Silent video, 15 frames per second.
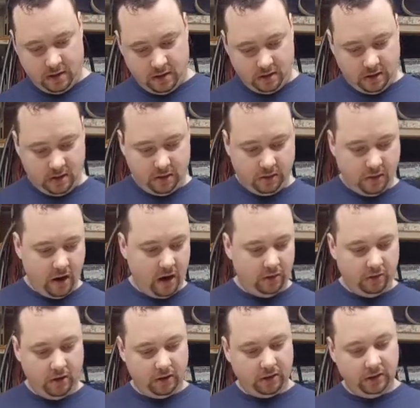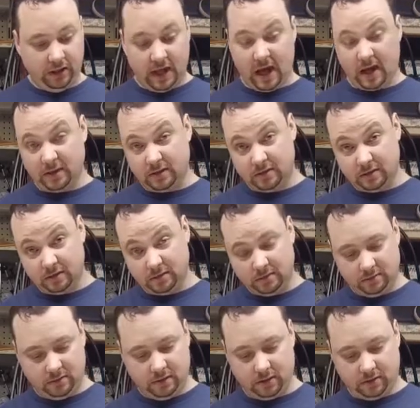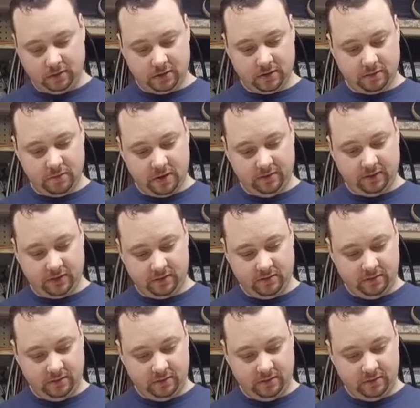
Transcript: I don't know how long it'll last. You know, it's a bit of a